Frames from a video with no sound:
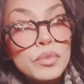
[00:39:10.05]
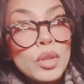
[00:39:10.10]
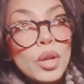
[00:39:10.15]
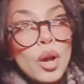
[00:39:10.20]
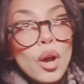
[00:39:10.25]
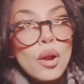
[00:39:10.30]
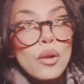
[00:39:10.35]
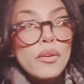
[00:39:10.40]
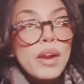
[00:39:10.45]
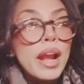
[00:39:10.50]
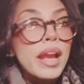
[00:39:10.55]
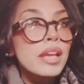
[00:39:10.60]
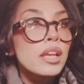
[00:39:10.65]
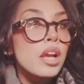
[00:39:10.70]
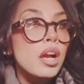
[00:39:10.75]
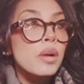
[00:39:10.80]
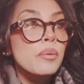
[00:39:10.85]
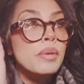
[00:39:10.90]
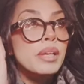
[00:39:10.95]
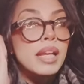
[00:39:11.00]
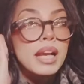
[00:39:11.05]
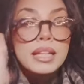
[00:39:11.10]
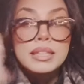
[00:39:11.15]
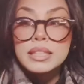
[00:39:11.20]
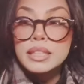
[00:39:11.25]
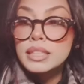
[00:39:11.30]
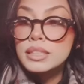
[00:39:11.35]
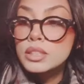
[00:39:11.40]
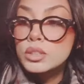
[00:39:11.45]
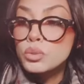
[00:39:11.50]
All right, y'all. We got
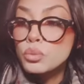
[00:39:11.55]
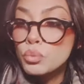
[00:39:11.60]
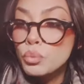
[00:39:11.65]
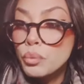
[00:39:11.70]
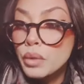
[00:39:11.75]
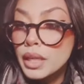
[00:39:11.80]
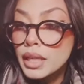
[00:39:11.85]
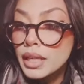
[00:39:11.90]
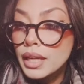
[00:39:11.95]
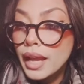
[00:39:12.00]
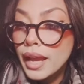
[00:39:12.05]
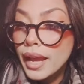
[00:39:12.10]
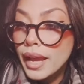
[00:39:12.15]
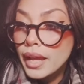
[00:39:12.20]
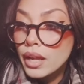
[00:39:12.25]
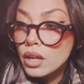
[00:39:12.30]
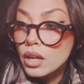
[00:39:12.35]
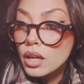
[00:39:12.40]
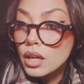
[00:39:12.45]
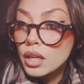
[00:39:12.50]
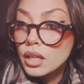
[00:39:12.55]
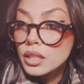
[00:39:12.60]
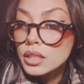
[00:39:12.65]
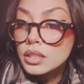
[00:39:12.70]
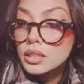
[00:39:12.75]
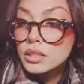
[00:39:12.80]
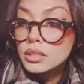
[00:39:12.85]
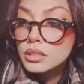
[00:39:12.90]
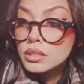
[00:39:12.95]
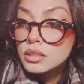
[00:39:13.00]
this sweet add-on.
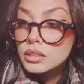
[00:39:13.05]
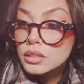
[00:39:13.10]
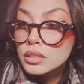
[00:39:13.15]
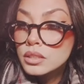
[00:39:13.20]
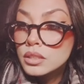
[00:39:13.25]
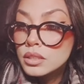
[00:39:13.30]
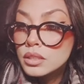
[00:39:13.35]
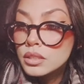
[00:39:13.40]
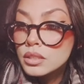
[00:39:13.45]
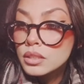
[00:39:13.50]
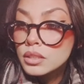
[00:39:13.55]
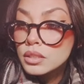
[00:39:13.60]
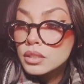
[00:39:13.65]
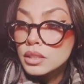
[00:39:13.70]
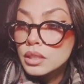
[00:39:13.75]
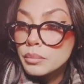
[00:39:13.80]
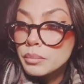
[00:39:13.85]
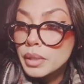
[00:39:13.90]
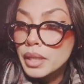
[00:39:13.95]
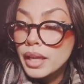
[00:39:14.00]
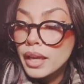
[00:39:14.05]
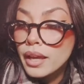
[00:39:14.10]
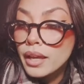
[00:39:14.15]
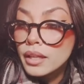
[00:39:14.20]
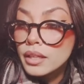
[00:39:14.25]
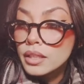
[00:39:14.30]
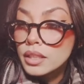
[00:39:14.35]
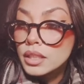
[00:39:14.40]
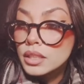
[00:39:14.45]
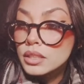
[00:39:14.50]
Let me
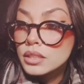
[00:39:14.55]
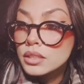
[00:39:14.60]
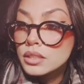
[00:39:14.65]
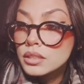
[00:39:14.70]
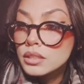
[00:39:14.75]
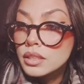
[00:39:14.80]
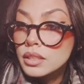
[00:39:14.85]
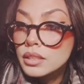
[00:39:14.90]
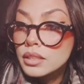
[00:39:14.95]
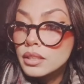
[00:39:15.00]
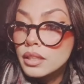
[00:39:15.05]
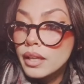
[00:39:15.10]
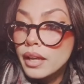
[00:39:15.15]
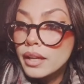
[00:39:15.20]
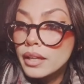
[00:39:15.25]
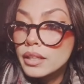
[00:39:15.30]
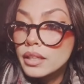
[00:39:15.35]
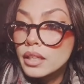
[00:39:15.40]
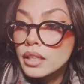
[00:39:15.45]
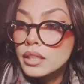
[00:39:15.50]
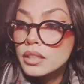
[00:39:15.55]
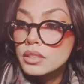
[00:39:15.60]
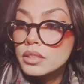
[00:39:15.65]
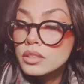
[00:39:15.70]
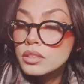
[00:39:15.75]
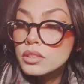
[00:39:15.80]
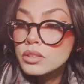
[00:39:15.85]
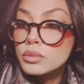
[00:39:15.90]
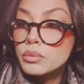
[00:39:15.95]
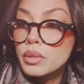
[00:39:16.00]
add it. I didn't add it yet.
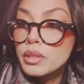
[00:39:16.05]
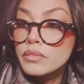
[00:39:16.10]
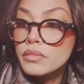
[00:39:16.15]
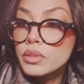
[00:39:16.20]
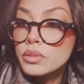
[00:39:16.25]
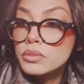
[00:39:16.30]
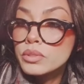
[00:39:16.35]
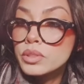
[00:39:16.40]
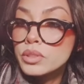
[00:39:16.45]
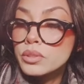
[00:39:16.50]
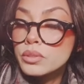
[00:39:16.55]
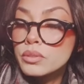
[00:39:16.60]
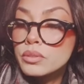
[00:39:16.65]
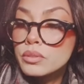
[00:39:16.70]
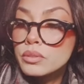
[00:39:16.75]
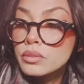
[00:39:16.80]
1202.